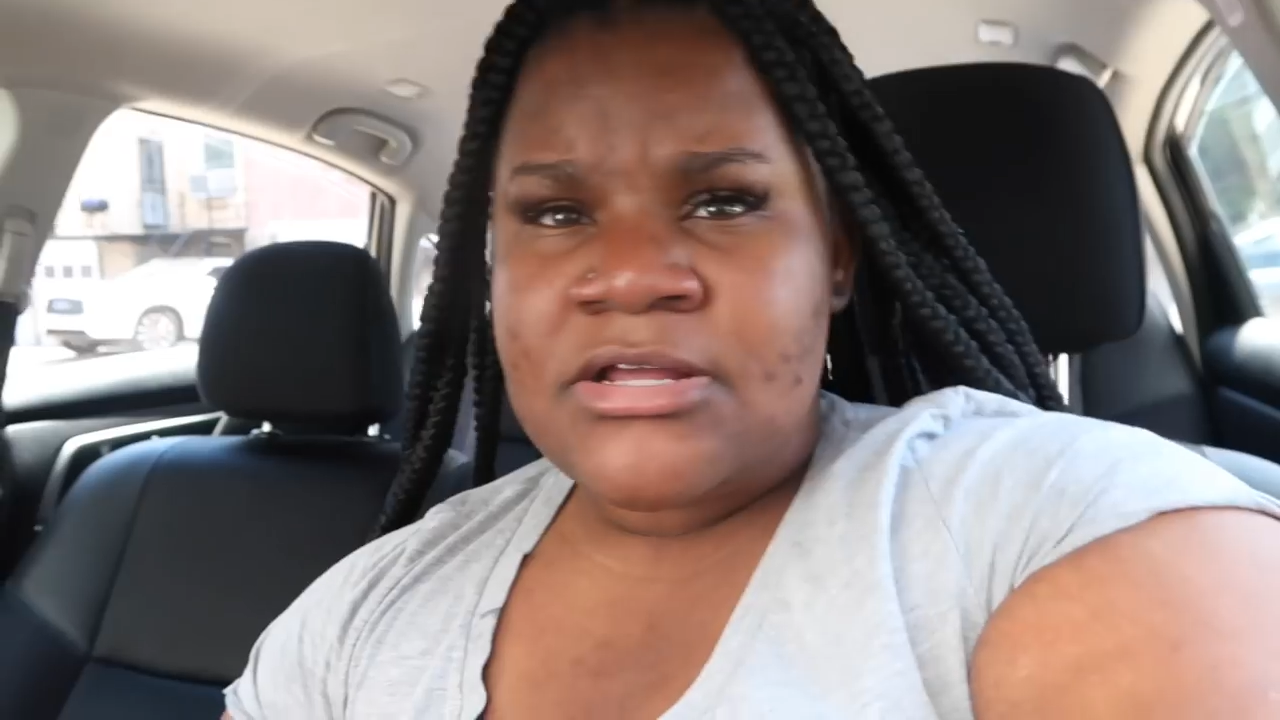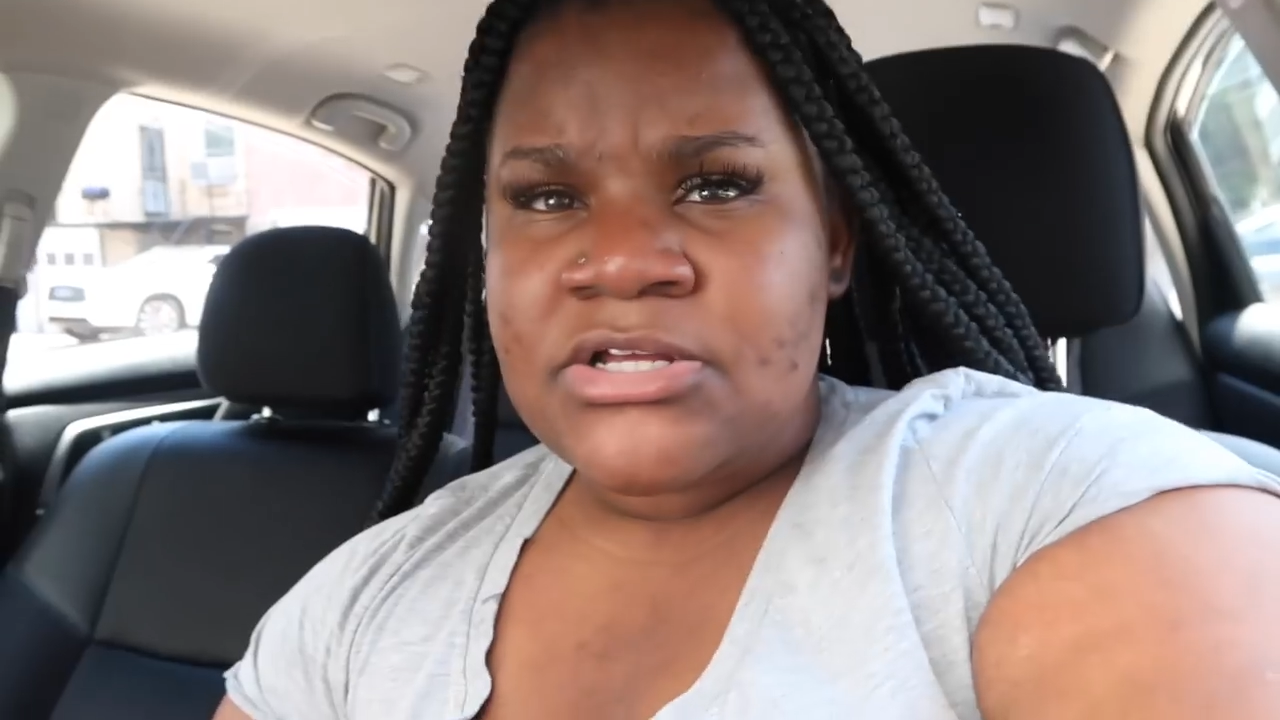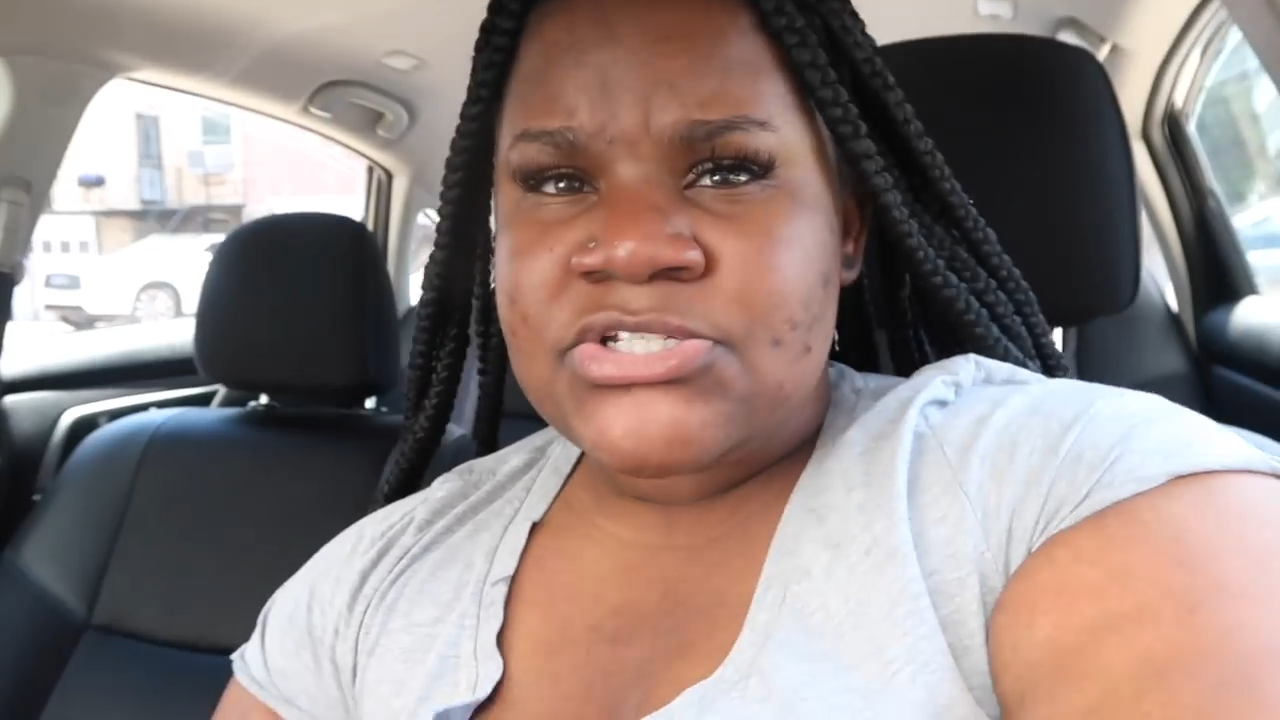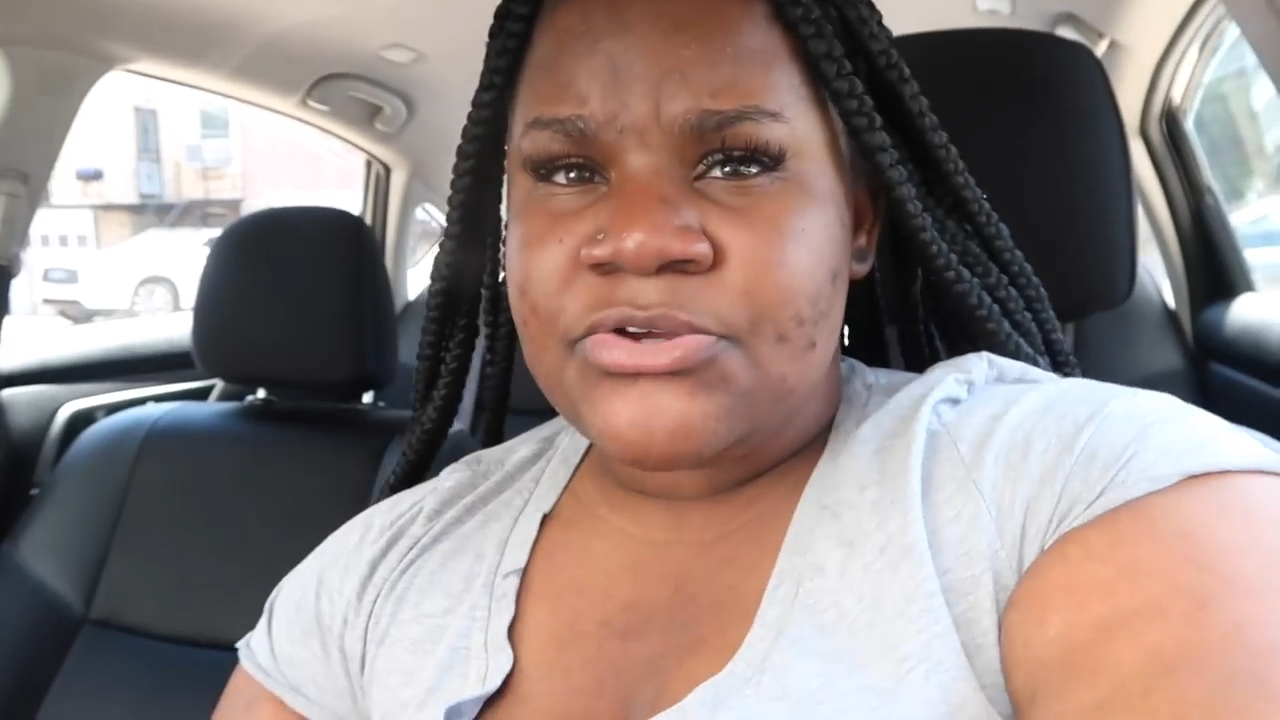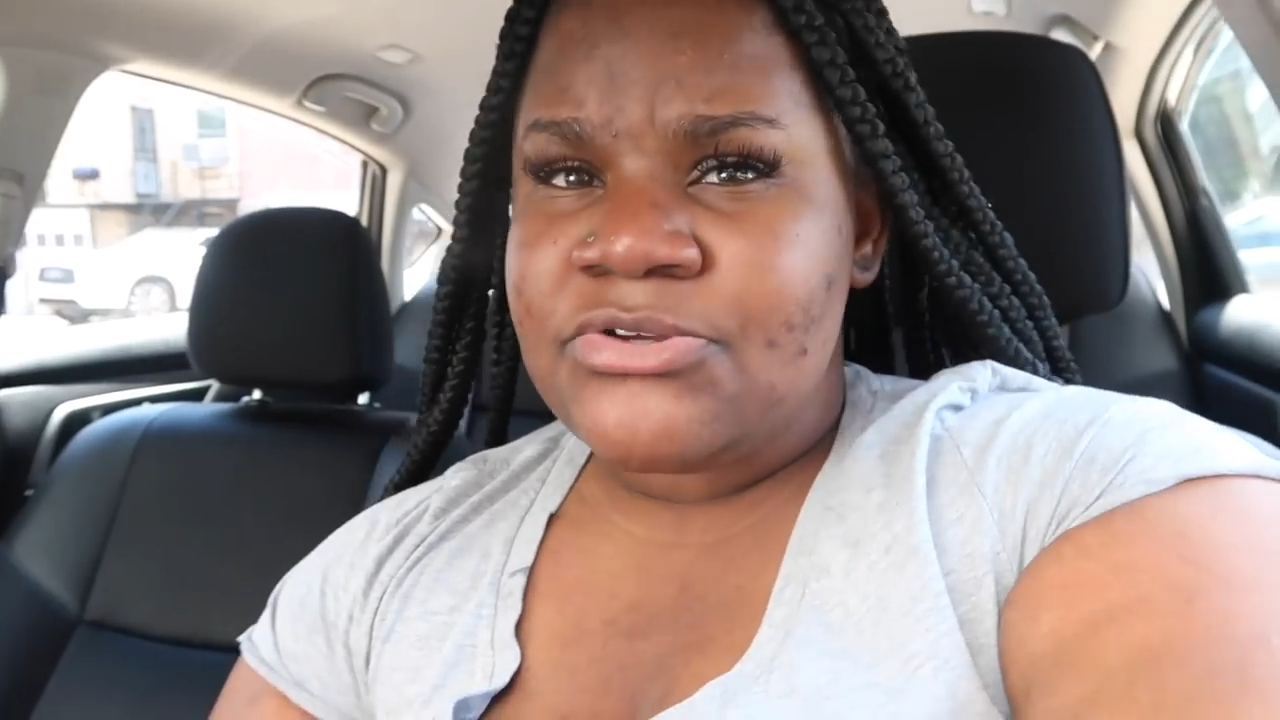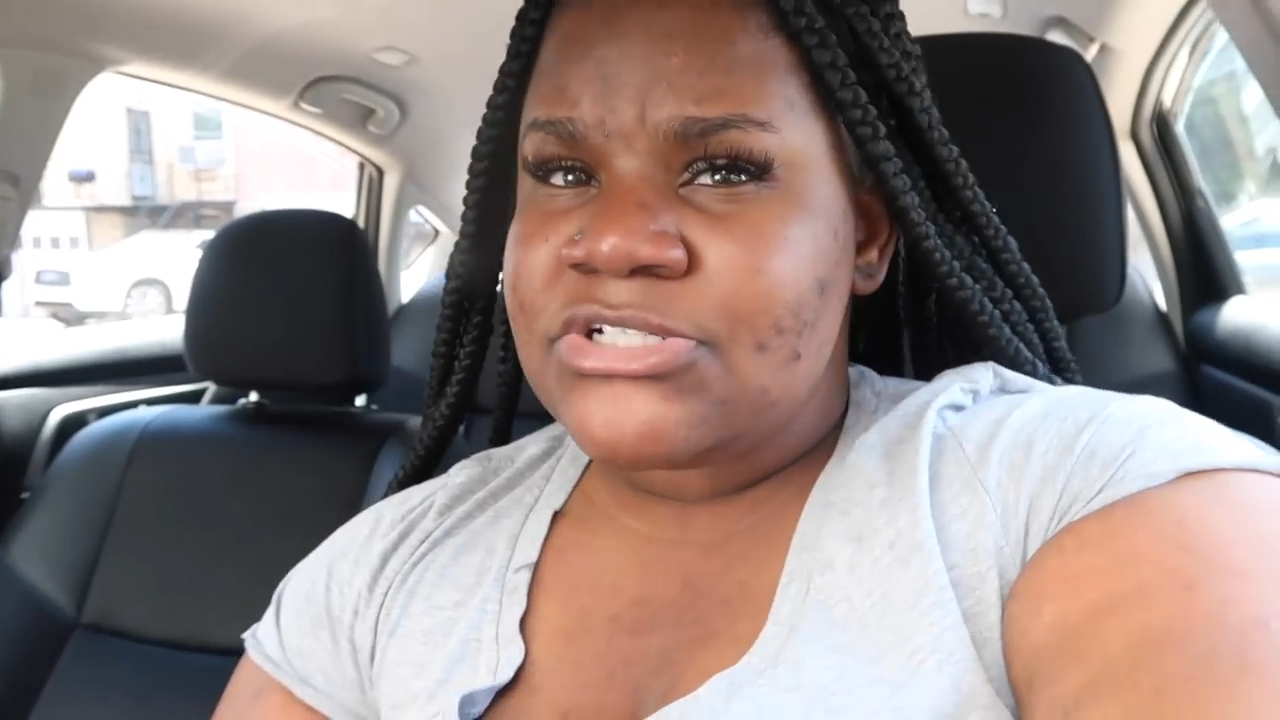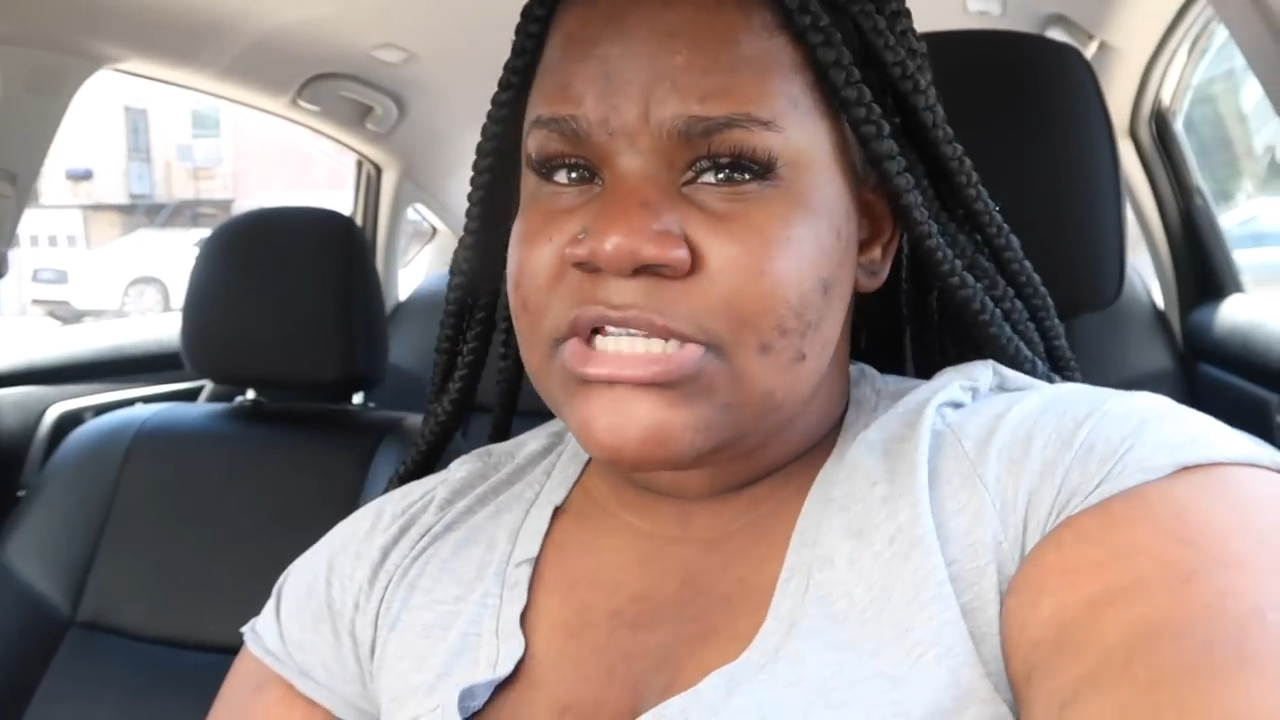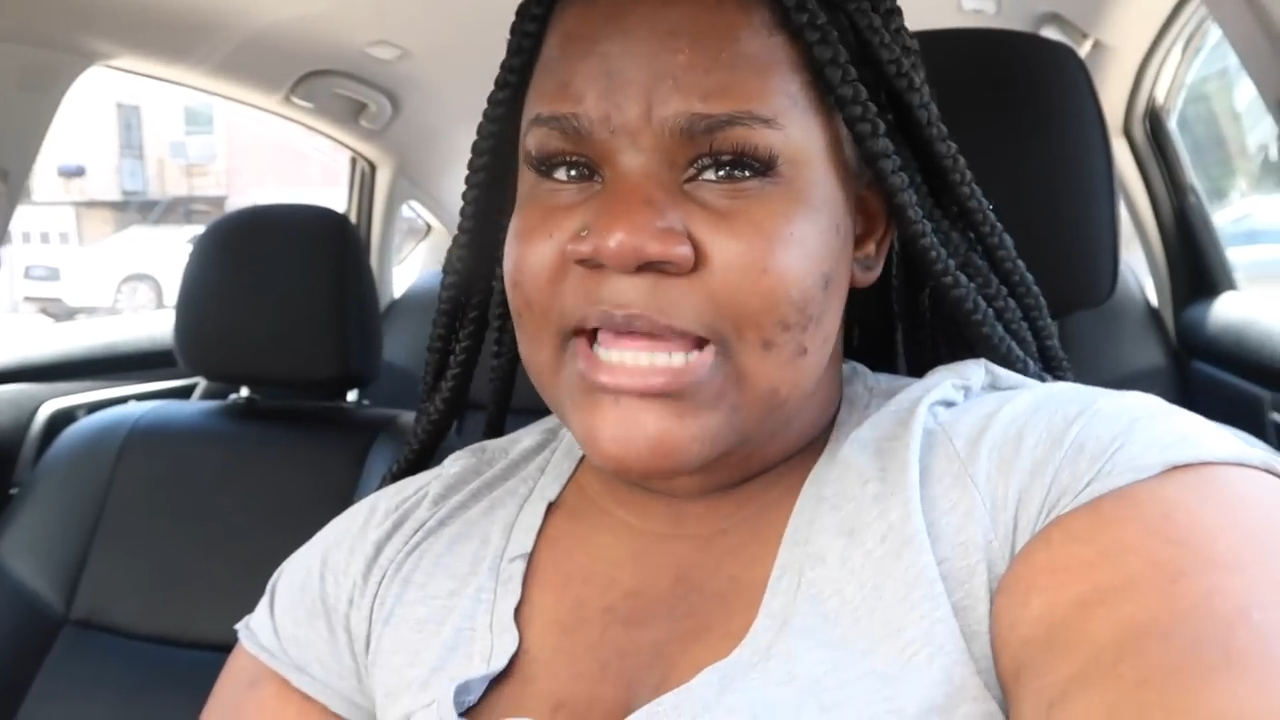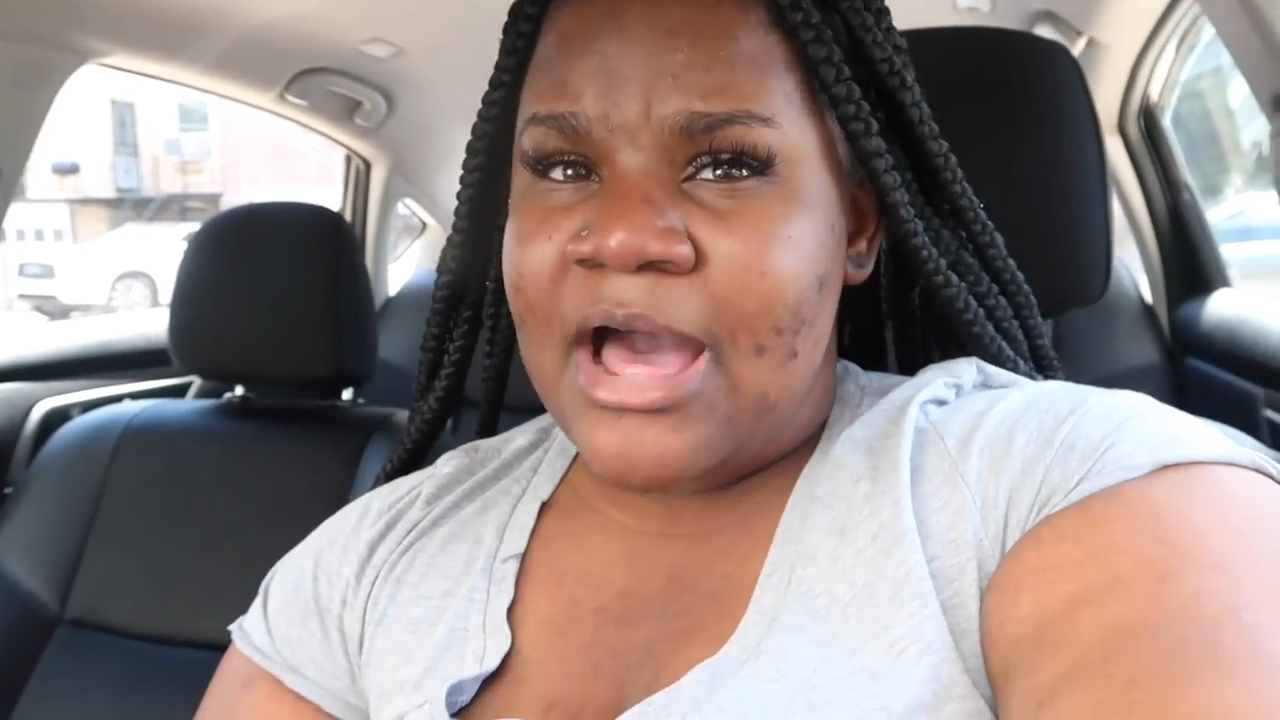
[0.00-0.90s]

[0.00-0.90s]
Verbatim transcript: So usually